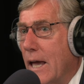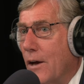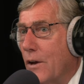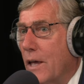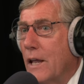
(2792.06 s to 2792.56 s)

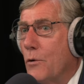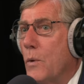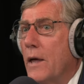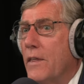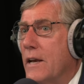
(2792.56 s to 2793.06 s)
County yeah. in a
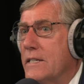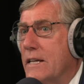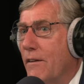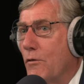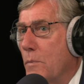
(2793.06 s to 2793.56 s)
way that
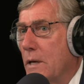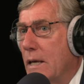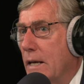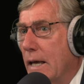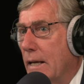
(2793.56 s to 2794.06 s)
it's never been
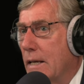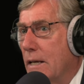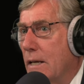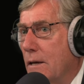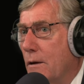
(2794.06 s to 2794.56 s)

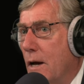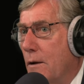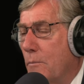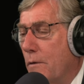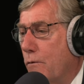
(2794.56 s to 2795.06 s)
connected mm-hmm.
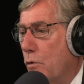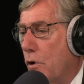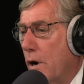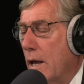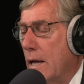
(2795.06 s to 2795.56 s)
uh,
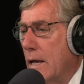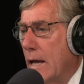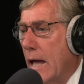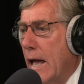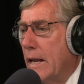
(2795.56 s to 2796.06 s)
before.
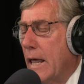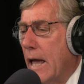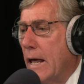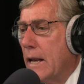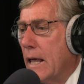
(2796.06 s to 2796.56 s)
And,
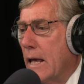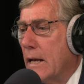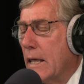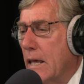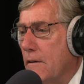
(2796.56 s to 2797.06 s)
and
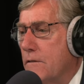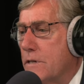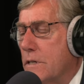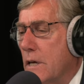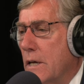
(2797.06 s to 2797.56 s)
it
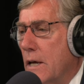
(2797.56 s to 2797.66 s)
gives...